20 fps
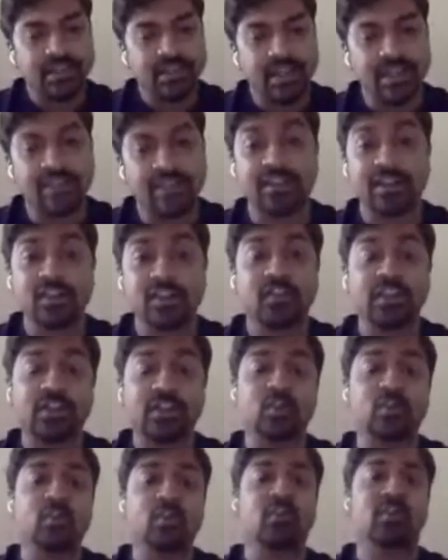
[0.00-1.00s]
and since we
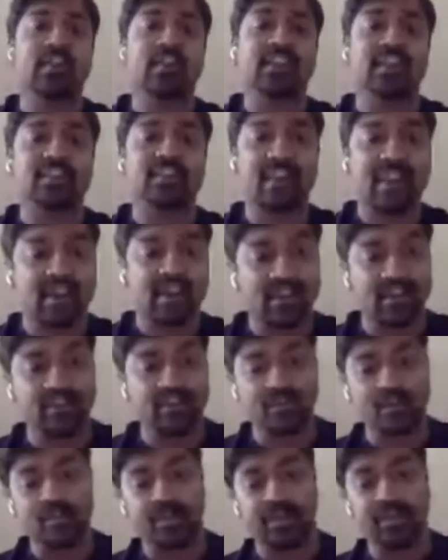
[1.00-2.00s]
don't know when exactly
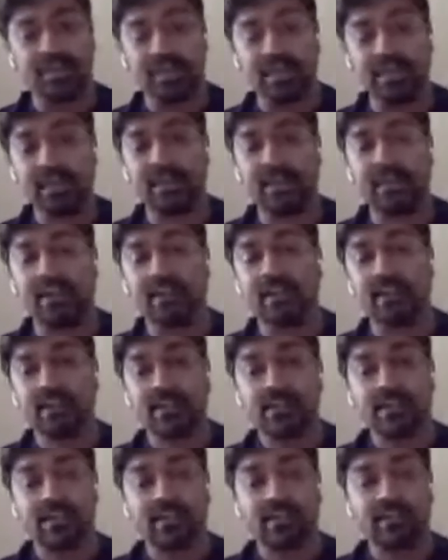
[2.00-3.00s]
it will be deleted,
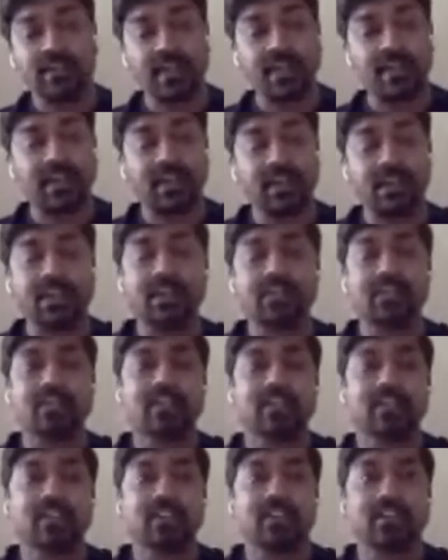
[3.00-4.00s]
there is
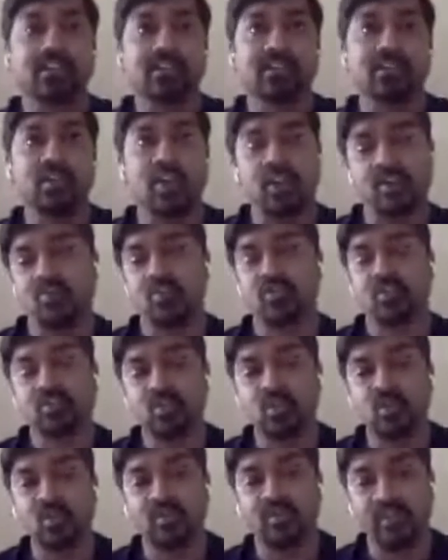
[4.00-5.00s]
almost
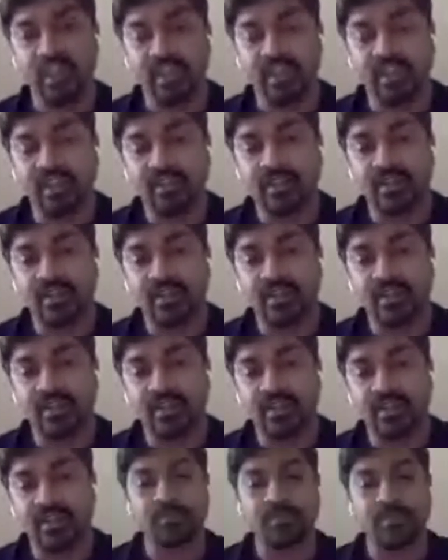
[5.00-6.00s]
no way,
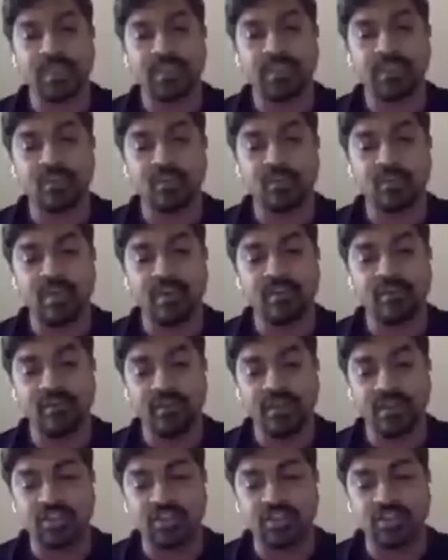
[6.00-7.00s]
uh, you know, by
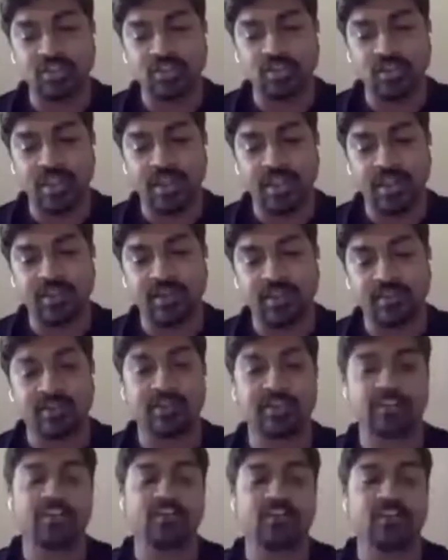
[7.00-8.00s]
which you can
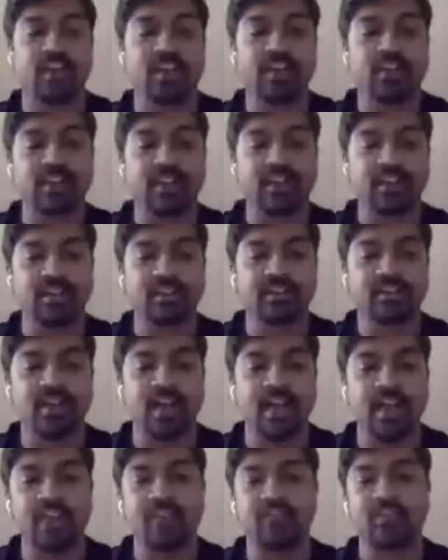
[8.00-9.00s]
certify that
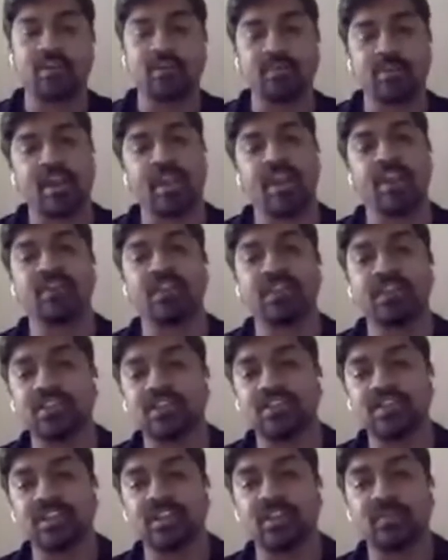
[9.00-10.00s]
I have complied with
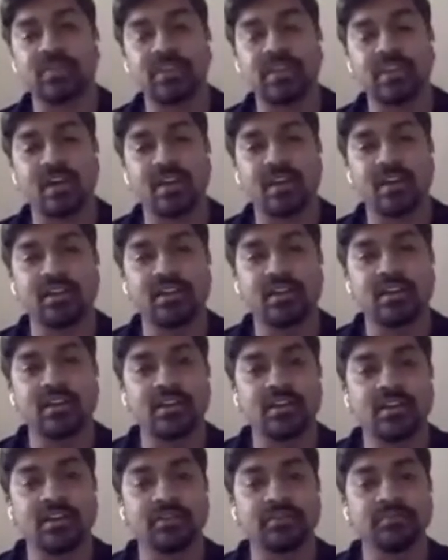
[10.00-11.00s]
the GDPR
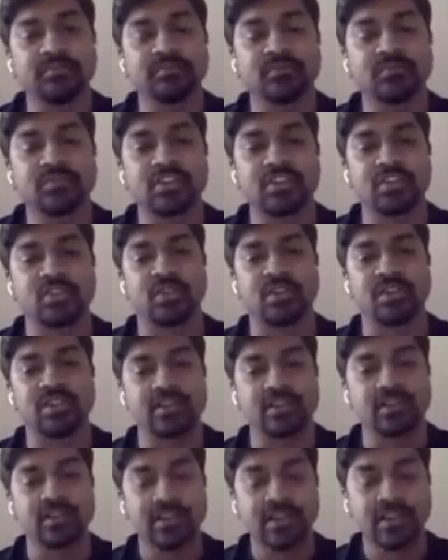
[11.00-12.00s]
uh,
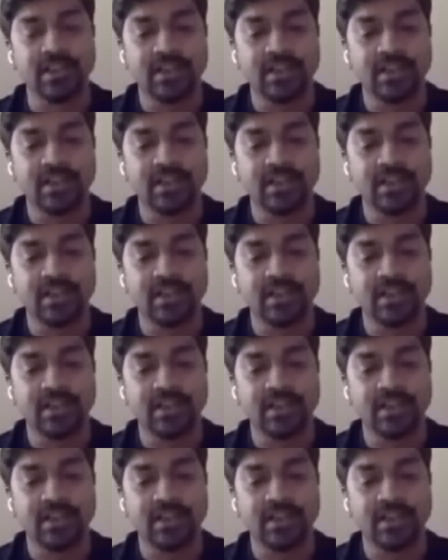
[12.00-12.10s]
situation,